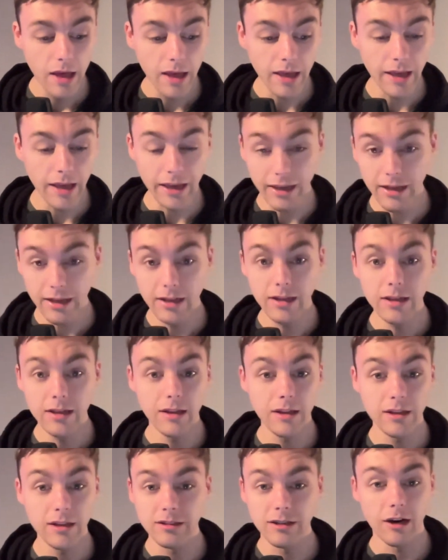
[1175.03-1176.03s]
in
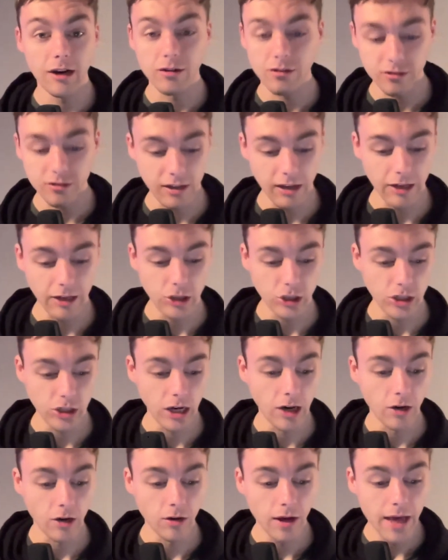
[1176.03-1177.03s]
the entire
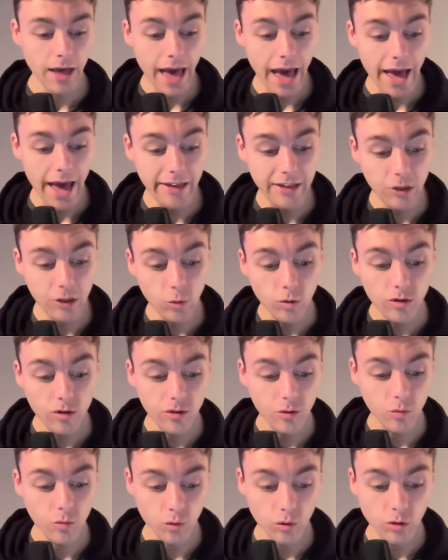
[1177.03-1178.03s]
CHL, and it was
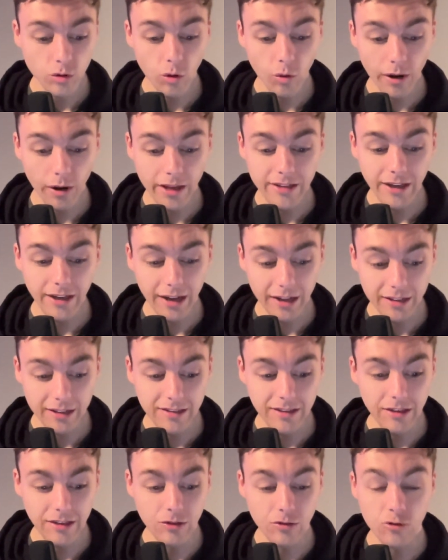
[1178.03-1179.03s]
the Rune
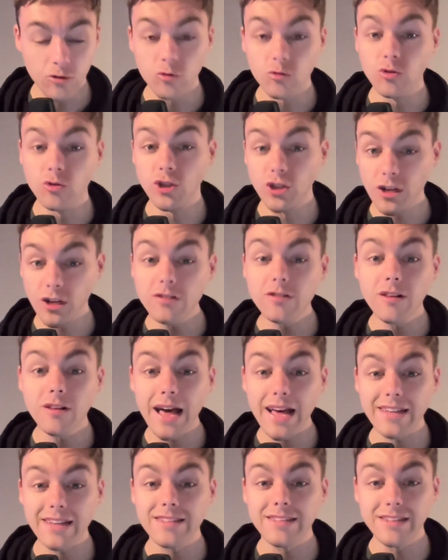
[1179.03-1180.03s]
Huskies who just
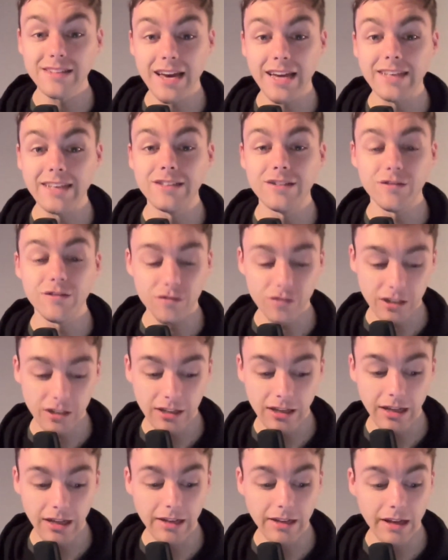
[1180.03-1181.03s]
last night
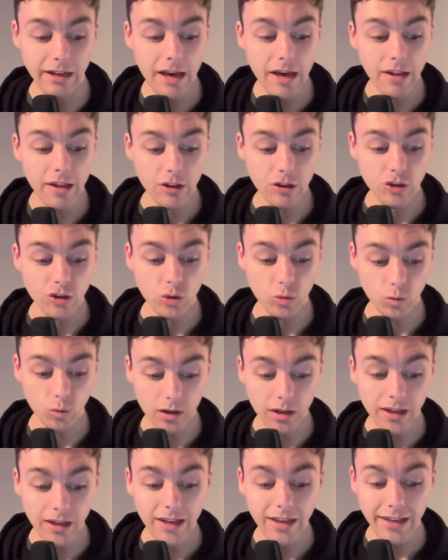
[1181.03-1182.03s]
defeated the
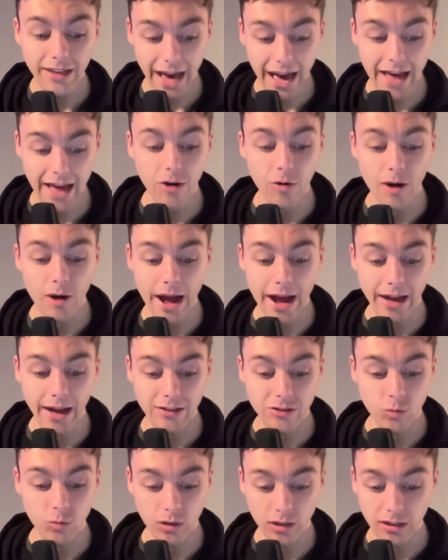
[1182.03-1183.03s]
Shawinigan
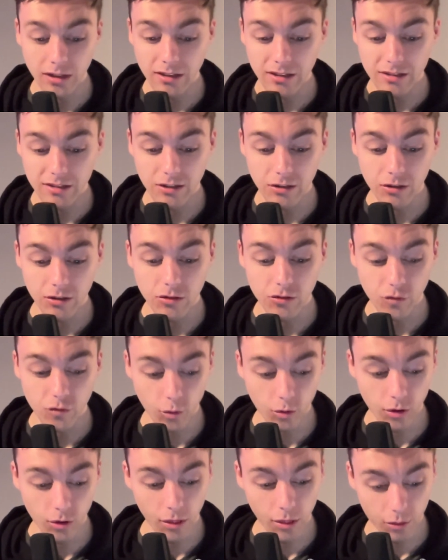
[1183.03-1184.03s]
Cataracts, winning the series
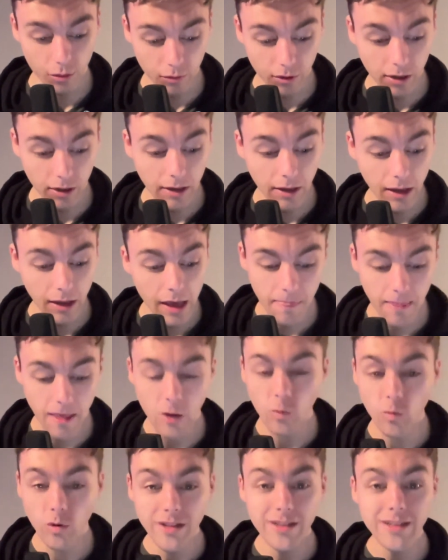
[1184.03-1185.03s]
4-3. They
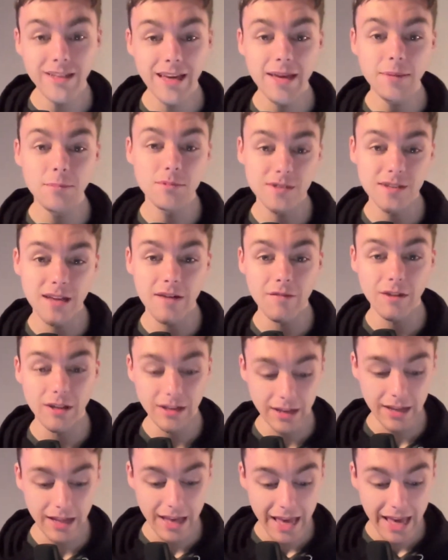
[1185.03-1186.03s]
win Game
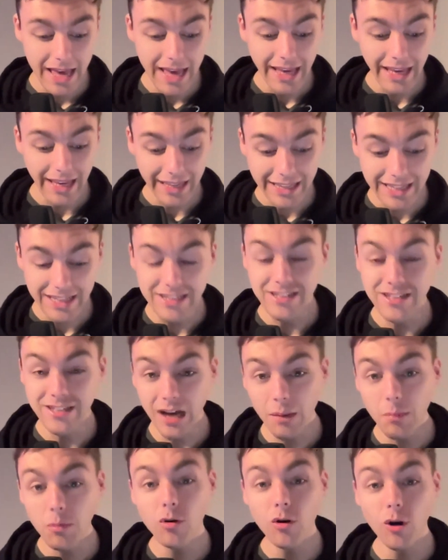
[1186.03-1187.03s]
7 in
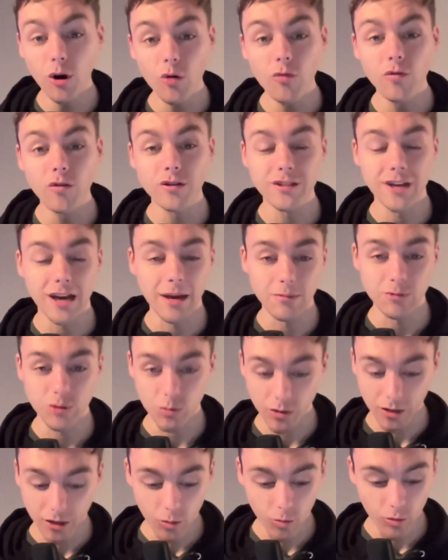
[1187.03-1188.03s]
double overtime. So
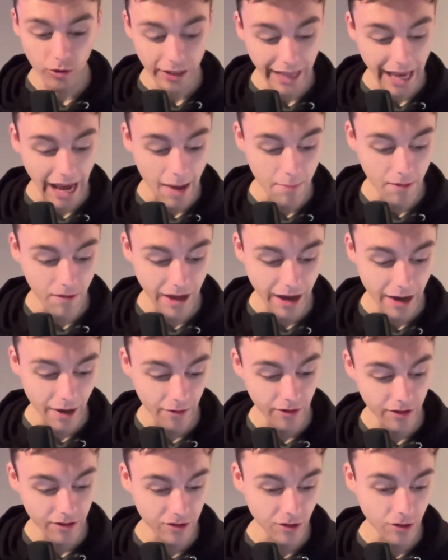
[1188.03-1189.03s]
we're going to recap of how
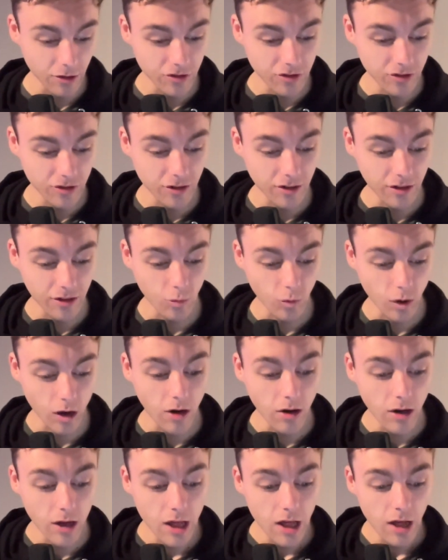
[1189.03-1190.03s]
this all started.
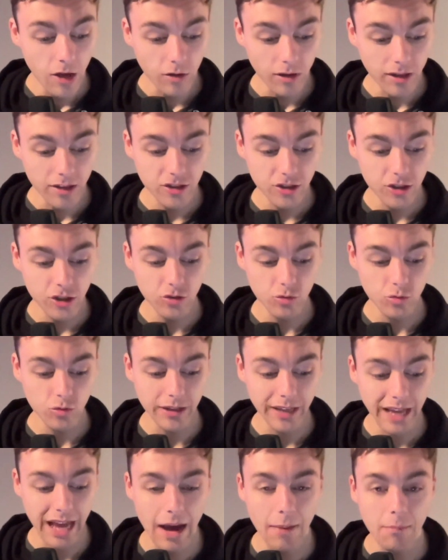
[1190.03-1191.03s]
Well, let's just
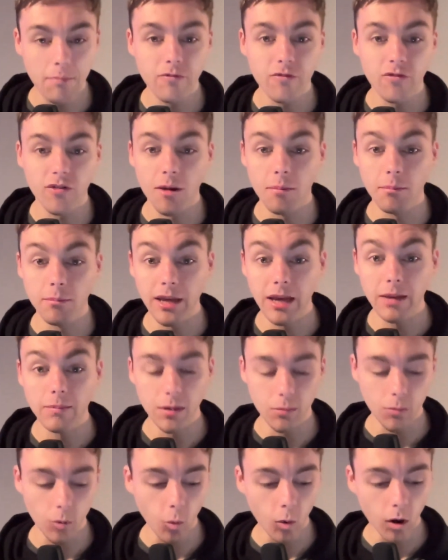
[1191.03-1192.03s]
recap from game
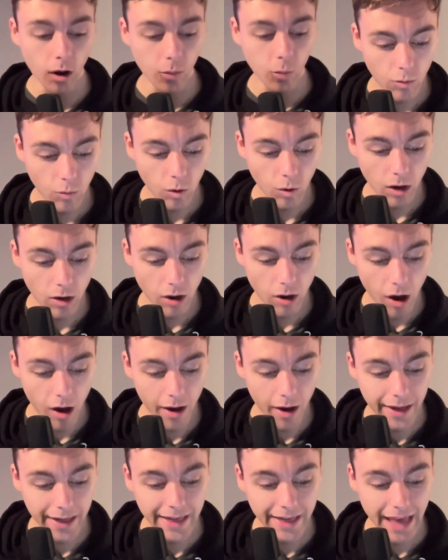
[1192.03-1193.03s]
number 1. Well,
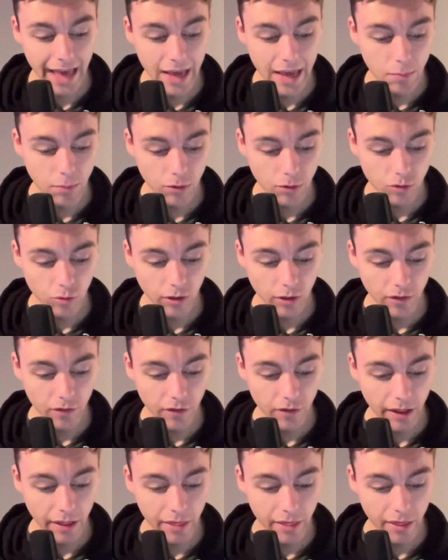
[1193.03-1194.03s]
on April
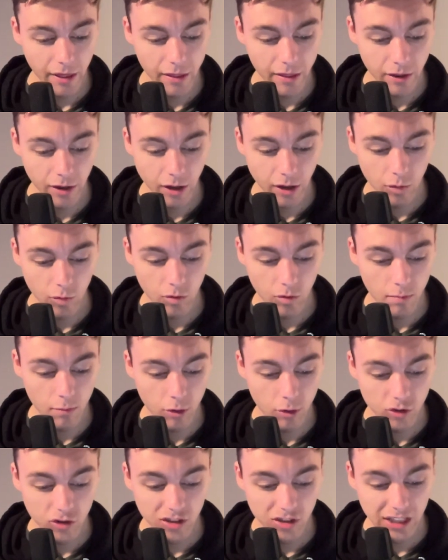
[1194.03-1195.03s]
25th, the
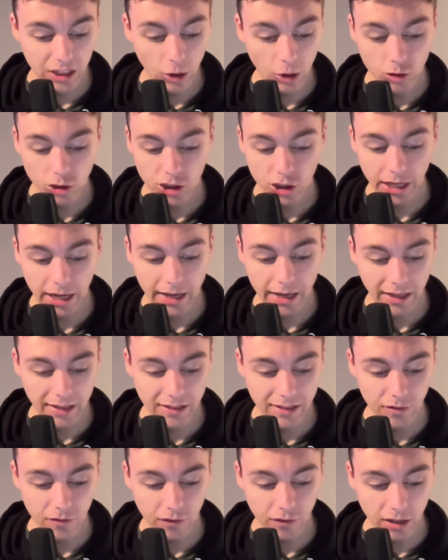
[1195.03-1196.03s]
Rimouski Oceanic
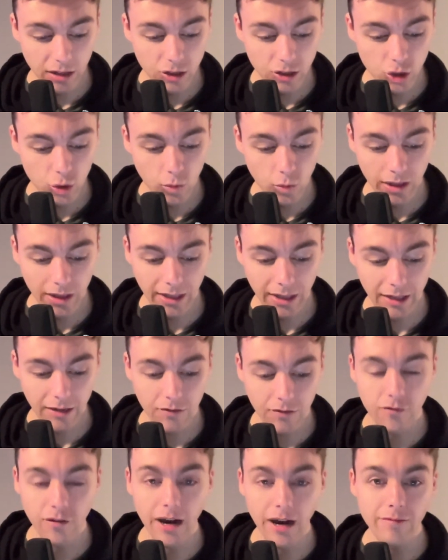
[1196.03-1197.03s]
defeated Shawinigan
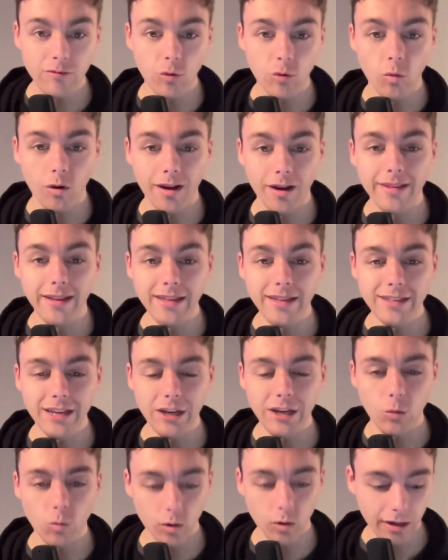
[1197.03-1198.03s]
5-1. They
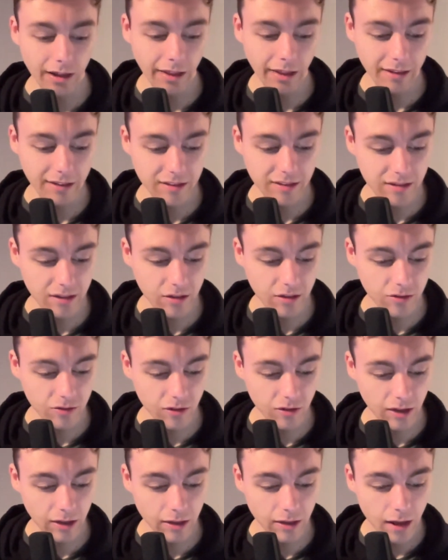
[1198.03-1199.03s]
take a 1-0 series
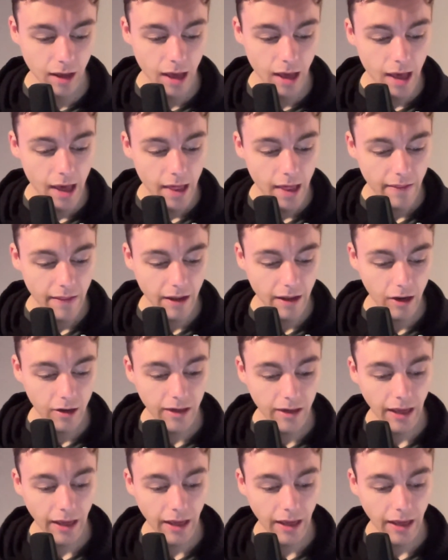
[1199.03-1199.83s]
lead. Then on